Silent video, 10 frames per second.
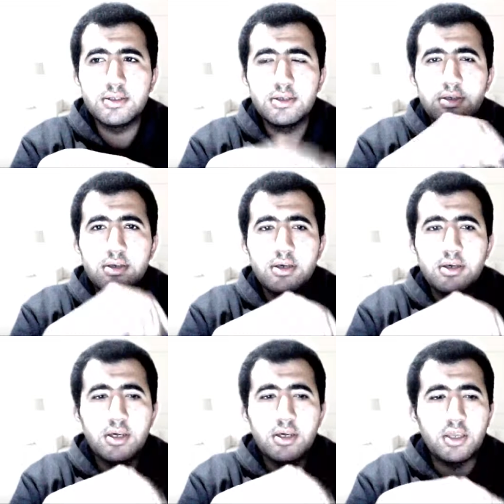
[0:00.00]
uh,
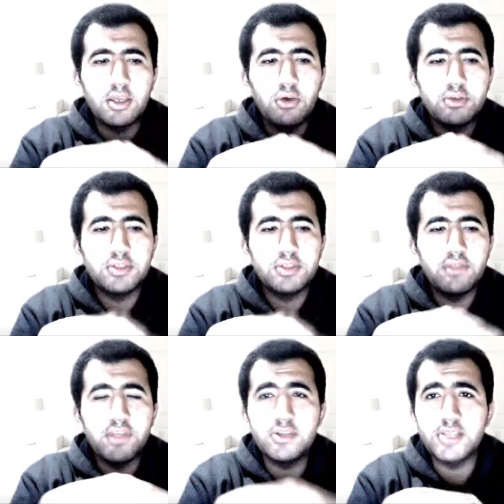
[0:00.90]
go to the video
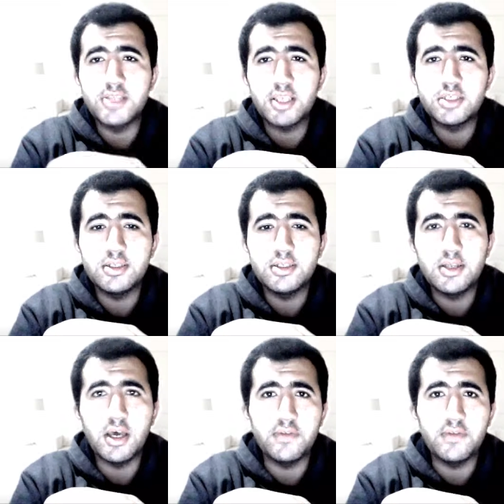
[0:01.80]
section of
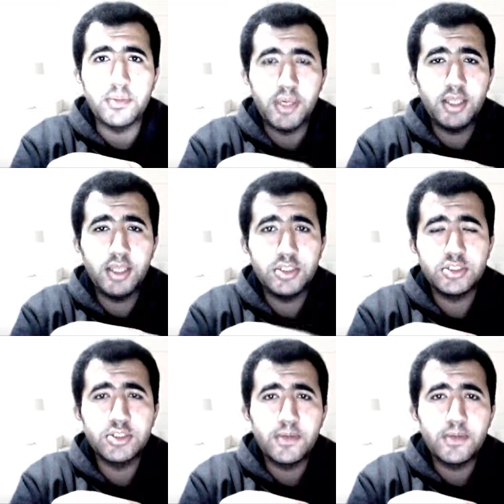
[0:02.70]
the page
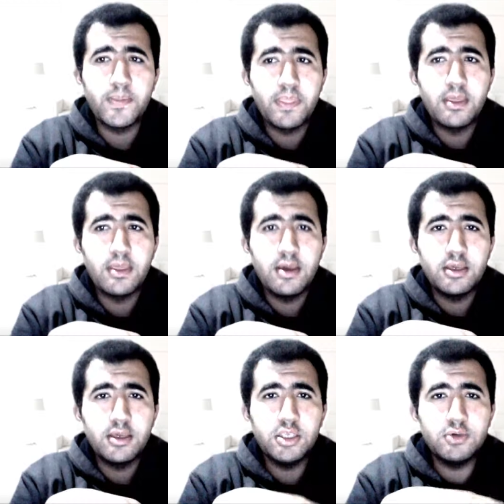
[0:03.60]
you
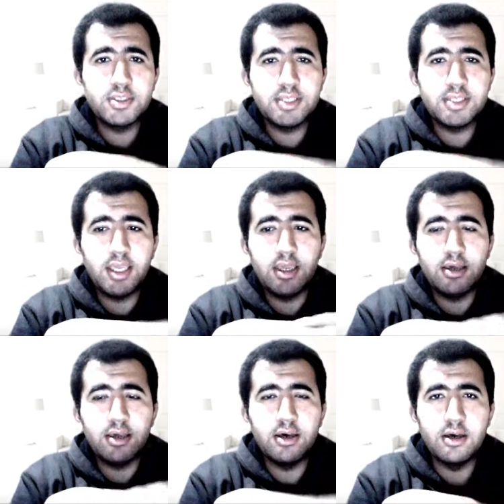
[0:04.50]
will see
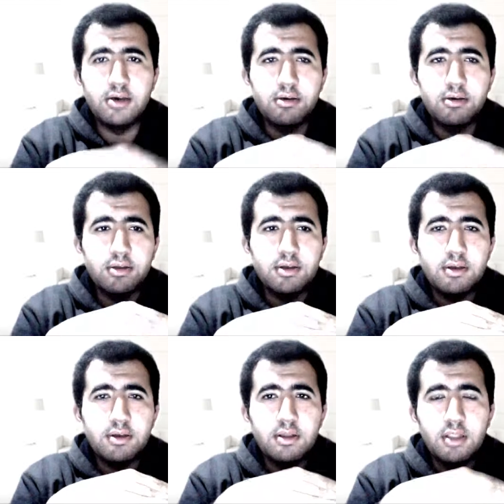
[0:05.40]
uh,
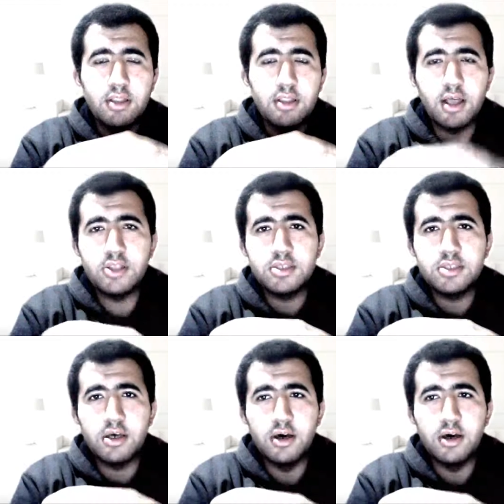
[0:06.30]
lots
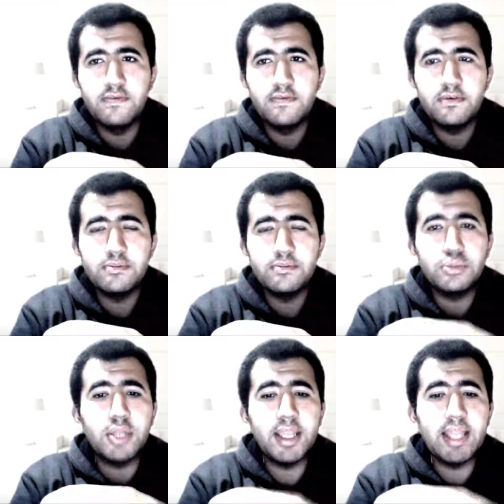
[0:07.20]
of
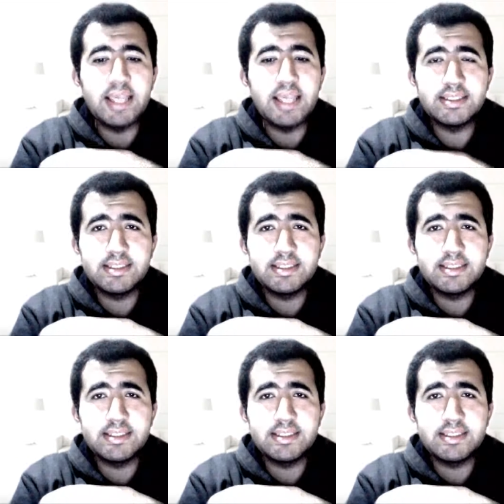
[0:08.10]
playlists